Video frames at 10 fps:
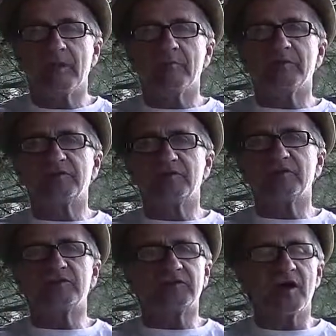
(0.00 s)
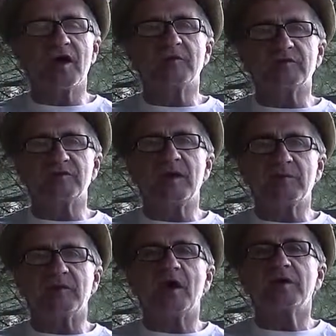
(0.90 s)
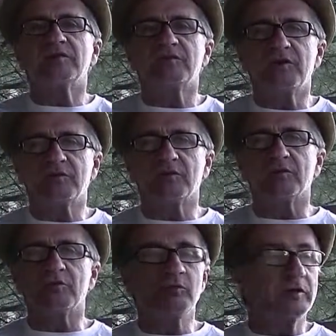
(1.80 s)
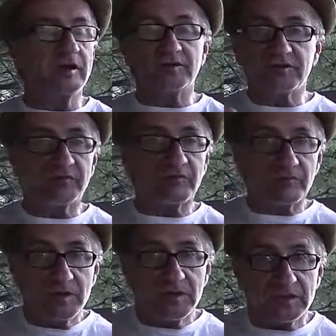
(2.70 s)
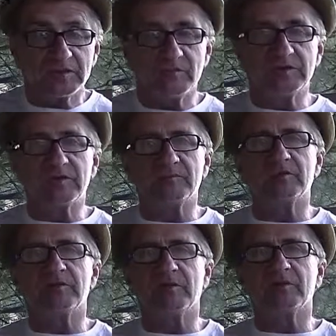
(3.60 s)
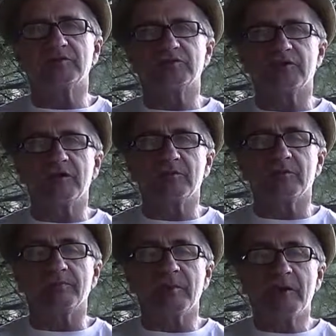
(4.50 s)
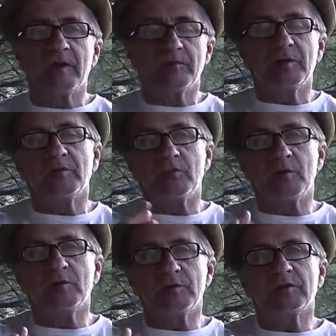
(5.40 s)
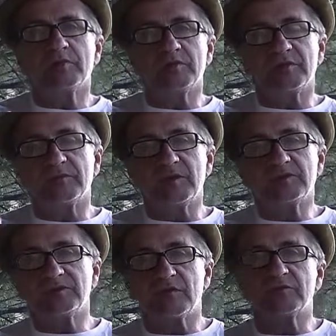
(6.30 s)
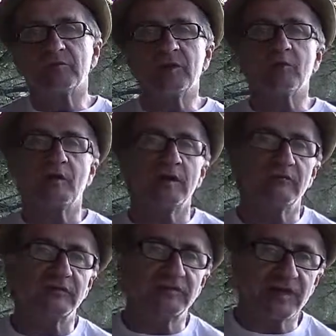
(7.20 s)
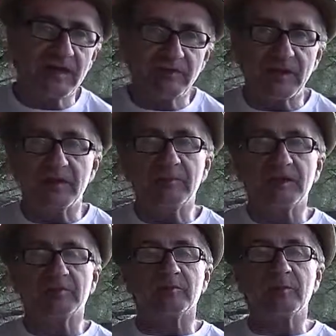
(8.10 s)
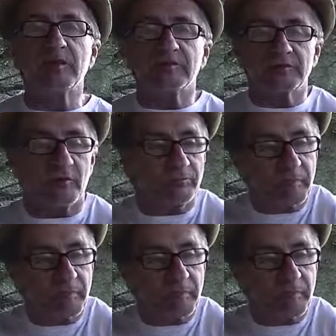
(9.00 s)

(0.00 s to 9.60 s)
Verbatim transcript: but such as is common to But God is faithful, who will not suffer me to be tempted above that you're able, but will with the temptation also make a way of escape that I be able to bear it. So